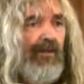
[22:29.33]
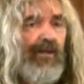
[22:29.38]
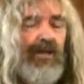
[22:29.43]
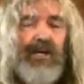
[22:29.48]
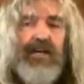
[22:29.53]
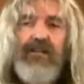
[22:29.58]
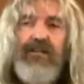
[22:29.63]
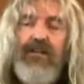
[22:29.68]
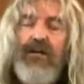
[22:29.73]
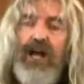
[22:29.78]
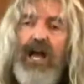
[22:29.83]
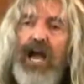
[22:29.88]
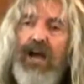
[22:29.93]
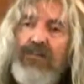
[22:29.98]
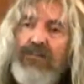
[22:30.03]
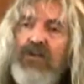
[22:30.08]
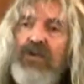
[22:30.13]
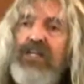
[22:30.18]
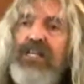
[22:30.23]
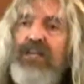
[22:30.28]
And they're
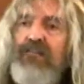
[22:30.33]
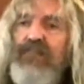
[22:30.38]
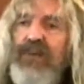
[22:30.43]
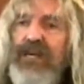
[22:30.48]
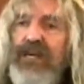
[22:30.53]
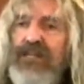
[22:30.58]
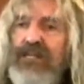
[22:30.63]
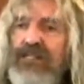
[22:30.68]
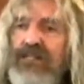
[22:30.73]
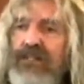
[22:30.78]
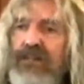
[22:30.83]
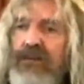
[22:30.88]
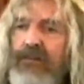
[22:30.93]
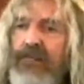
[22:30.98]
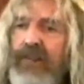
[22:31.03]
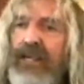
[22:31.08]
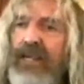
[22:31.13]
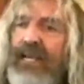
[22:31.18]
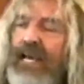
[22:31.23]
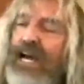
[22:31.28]
absolutely amazed,
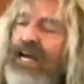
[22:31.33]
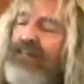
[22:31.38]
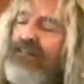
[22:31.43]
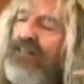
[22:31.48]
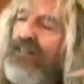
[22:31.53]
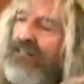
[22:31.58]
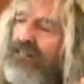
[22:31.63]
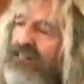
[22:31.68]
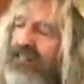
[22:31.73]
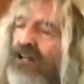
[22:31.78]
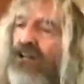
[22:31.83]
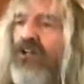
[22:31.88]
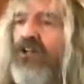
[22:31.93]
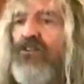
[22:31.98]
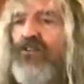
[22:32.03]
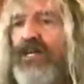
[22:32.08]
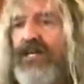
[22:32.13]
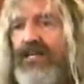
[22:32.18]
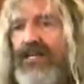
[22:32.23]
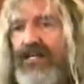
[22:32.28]
and they still don't
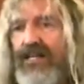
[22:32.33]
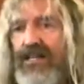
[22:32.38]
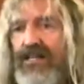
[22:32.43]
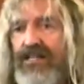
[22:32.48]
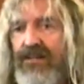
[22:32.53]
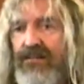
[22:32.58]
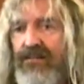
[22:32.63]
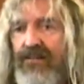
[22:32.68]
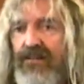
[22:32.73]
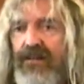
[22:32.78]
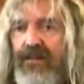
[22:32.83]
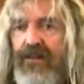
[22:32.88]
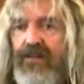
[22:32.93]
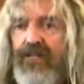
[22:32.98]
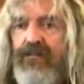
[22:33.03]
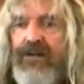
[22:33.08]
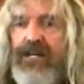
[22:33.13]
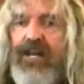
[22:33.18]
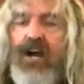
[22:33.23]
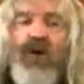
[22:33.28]
recognize him.
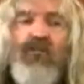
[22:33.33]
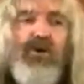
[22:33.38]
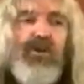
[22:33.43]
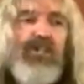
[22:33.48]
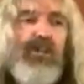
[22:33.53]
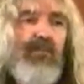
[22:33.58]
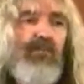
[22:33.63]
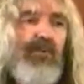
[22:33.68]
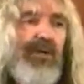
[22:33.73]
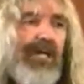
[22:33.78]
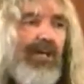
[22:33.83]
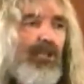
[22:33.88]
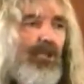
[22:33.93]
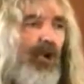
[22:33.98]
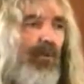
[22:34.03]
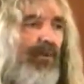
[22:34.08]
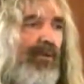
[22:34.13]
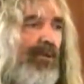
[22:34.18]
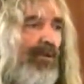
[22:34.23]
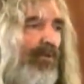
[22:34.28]
No matter how much he breaks
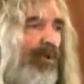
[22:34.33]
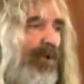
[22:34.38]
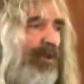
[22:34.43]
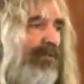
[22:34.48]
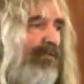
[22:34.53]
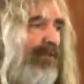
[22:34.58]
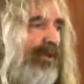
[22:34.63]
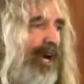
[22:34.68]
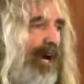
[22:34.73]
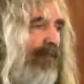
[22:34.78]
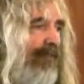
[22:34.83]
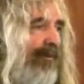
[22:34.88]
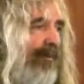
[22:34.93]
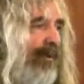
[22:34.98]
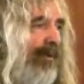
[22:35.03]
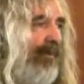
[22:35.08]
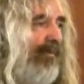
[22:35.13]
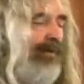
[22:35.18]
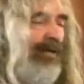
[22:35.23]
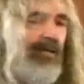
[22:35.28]
open the word of God from
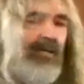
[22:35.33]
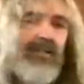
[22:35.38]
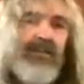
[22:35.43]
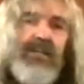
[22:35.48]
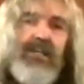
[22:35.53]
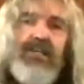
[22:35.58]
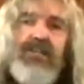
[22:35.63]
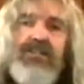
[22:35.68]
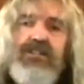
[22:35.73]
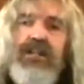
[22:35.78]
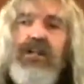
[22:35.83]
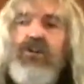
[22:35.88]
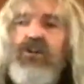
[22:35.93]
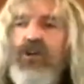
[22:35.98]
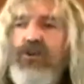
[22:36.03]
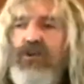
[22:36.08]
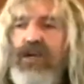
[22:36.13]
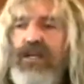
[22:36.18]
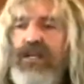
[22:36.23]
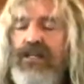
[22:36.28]
them, they still
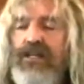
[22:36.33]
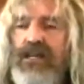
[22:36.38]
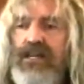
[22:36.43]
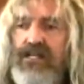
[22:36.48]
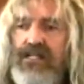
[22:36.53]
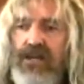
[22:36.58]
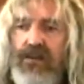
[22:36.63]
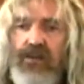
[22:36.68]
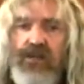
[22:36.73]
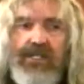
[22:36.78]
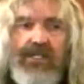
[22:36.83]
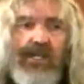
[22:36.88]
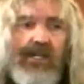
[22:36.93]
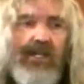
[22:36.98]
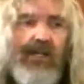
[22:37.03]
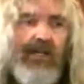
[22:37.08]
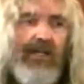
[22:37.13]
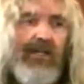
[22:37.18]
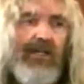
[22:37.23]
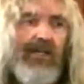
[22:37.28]
don't recognize that it was he.
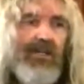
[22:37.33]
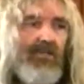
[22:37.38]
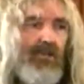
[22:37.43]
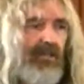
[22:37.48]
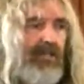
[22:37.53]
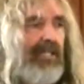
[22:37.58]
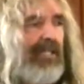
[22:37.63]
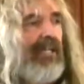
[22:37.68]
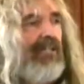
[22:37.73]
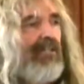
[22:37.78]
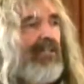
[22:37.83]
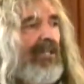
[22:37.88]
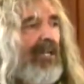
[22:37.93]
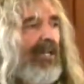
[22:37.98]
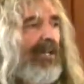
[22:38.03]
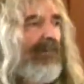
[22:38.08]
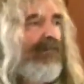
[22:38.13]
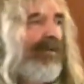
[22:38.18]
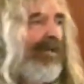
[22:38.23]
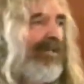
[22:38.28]
So they get to the
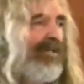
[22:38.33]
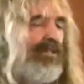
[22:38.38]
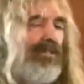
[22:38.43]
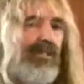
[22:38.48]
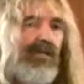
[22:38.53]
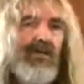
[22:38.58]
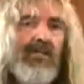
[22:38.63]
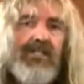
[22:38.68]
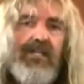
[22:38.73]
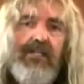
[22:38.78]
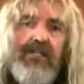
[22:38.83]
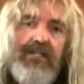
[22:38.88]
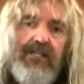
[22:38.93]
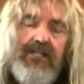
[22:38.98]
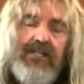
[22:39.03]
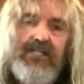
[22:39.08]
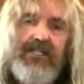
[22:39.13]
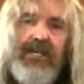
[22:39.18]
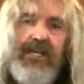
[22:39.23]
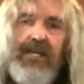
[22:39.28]
little village they're intending to
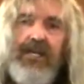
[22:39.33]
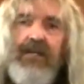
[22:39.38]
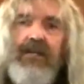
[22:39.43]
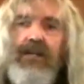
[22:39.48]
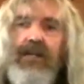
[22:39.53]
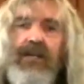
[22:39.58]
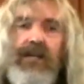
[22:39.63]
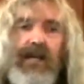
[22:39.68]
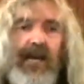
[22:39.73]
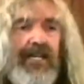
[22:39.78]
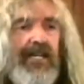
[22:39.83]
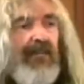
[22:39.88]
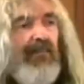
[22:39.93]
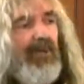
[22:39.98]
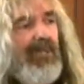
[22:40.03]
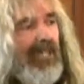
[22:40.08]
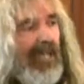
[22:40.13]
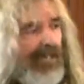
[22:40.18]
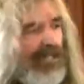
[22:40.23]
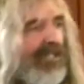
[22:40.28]
stay in, and he
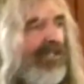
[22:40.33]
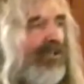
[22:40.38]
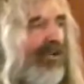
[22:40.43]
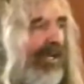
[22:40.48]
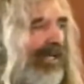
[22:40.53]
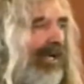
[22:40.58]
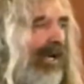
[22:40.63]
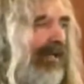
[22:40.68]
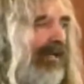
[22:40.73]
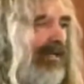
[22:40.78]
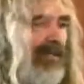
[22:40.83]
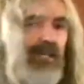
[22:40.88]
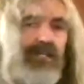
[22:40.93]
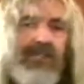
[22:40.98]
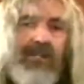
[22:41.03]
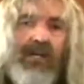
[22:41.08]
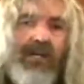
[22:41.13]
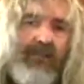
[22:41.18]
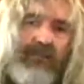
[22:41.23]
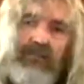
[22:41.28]
pretends he's going on. And they
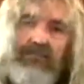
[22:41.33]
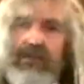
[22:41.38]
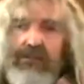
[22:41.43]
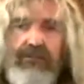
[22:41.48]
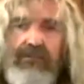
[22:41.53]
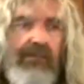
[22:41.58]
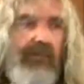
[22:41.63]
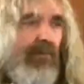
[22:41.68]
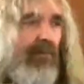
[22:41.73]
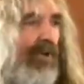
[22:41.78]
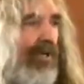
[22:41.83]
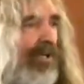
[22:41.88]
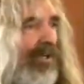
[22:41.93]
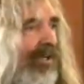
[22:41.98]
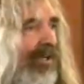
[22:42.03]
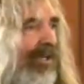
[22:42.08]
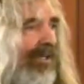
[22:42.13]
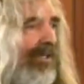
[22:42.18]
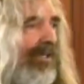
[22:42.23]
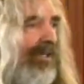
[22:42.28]
say, "Where are you
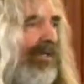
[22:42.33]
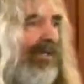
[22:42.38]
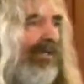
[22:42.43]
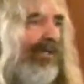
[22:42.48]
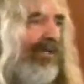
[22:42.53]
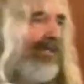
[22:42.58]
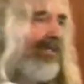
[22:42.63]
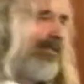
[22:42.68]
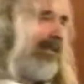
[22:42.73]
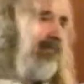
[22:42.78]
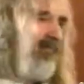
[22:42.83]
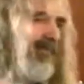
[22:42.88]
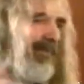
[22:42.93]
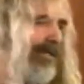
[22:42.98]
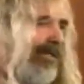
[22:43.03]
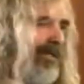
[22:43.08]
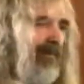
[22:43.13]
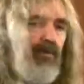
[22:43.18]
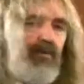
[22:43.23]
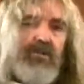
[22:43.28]
going?" He said,
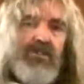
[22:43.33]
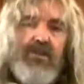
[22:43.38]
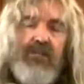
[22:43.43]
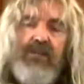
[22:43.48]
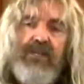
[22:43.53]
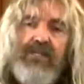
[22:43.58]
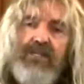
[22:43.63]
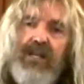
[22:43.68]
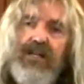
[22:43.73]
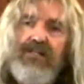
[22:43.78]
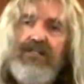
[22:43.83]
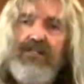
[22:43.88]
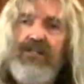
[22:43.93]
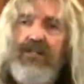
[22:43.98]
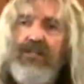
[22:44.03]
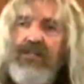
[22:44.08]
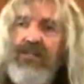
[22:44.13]
"I'm going someplace else."